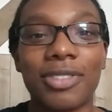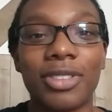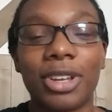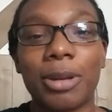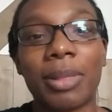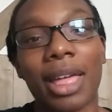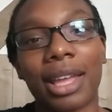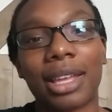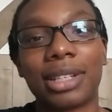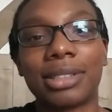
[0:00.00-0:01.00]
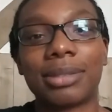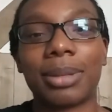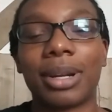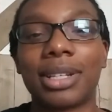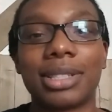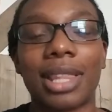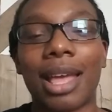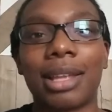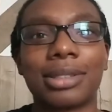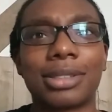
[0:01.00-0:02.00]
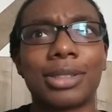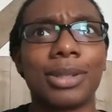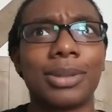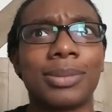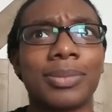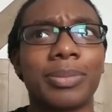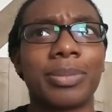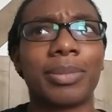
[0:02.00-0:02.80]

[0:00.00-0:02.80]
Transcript: even though you're black and Barry's not. So